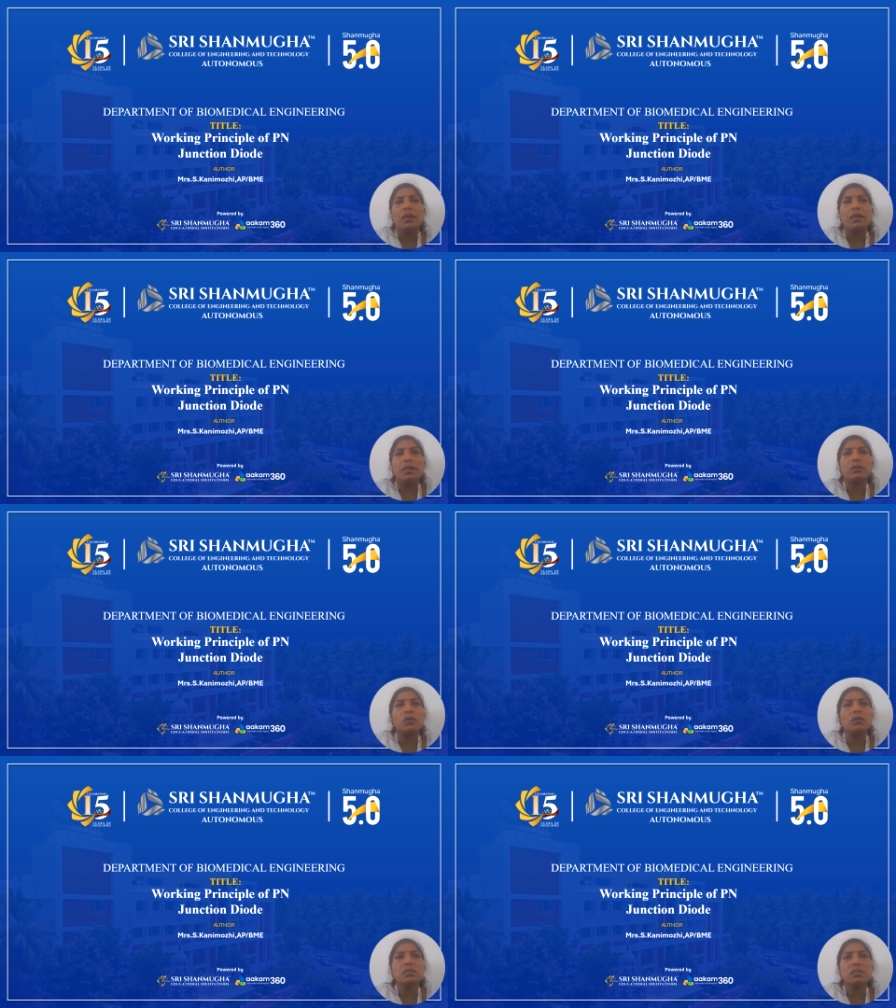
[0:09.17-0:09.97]

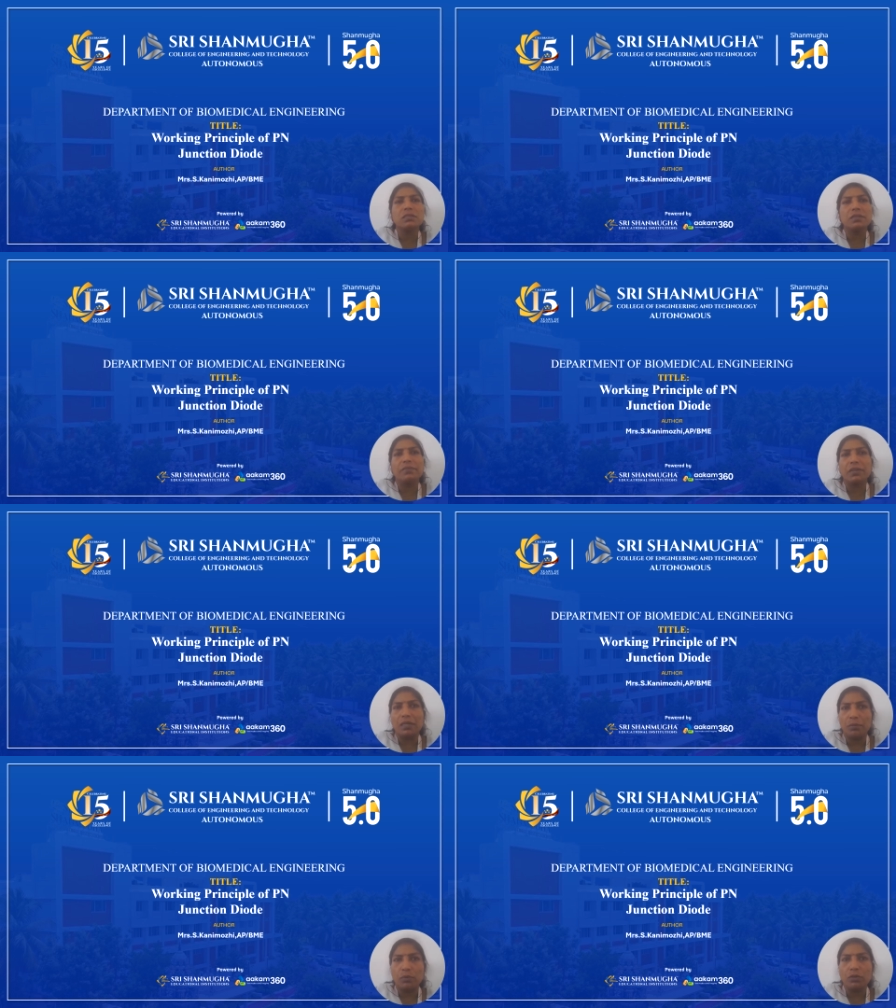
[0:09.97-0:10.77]
Electronics is a very
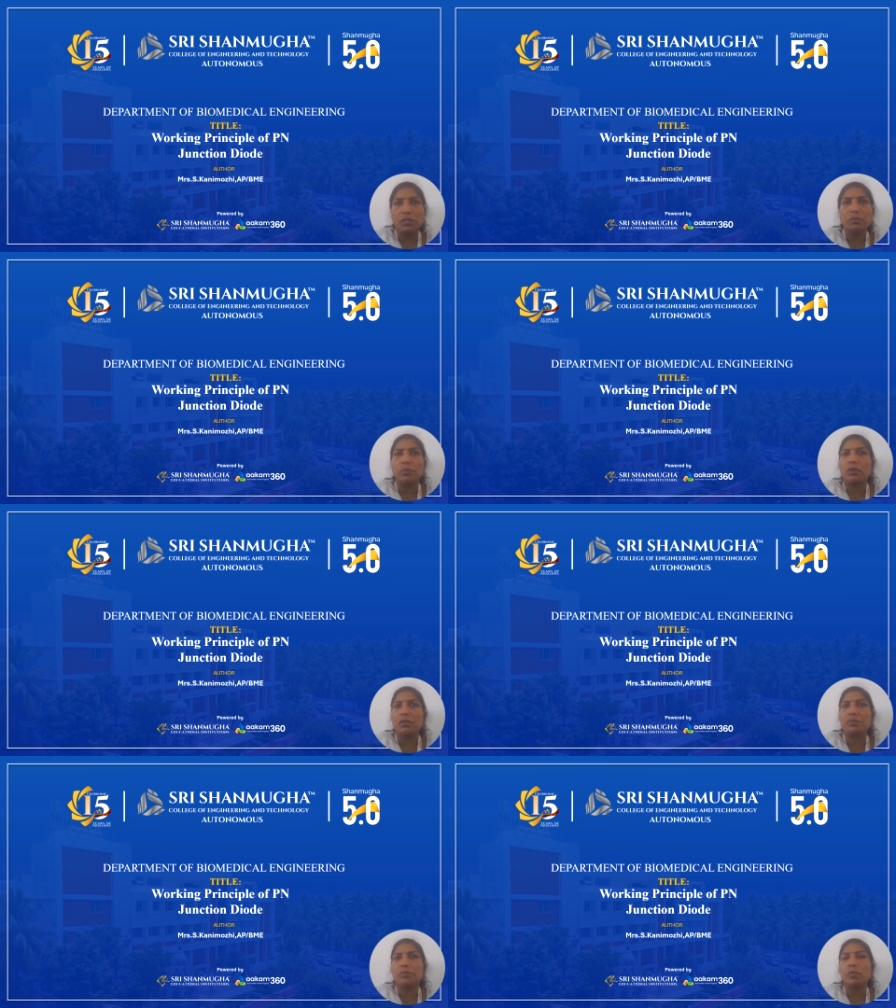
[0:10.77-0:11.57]
important part
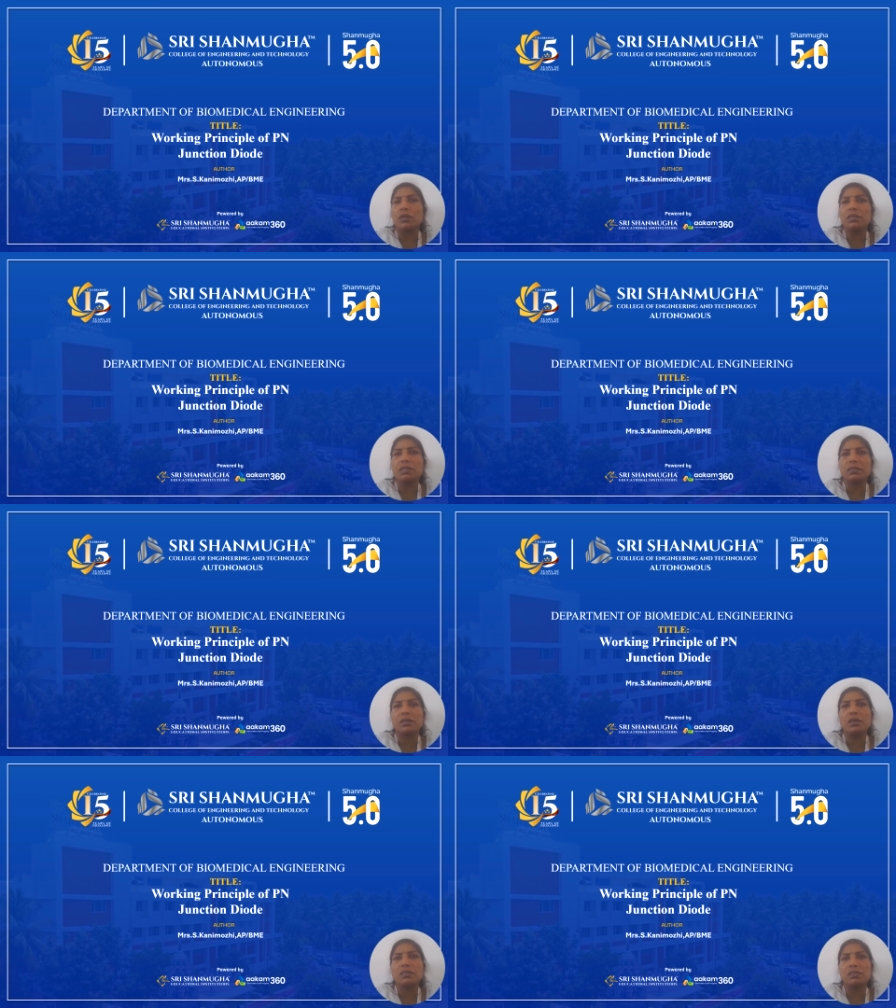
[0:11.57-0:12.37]
of modern
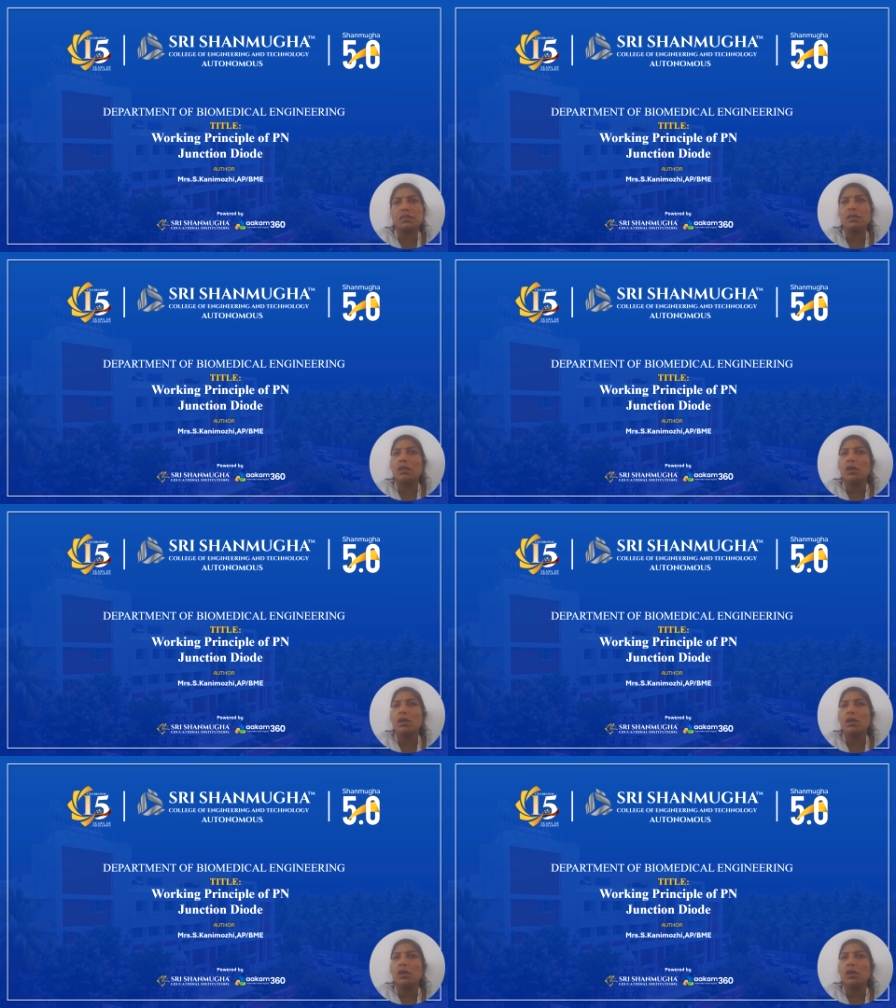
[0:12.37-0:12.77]
technology.